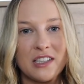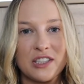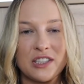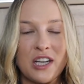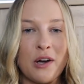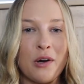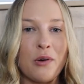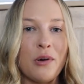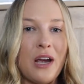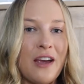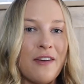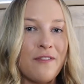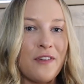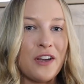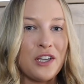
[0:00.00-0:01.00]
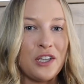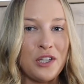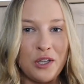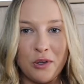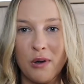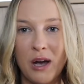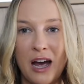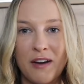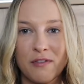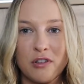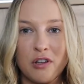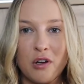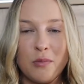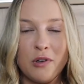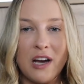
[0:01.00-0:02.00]
So if you have
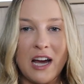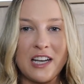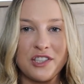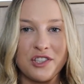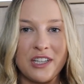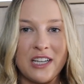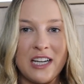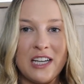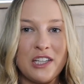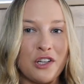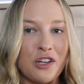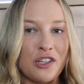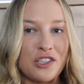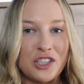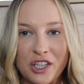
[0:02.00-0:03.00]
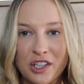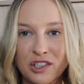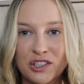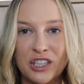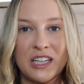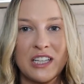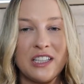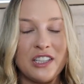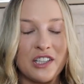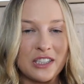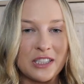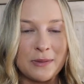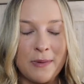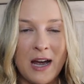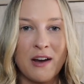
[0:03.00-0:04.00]
global entry, your children, your
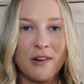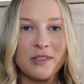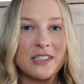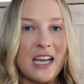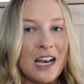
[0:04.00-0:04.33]
spouse,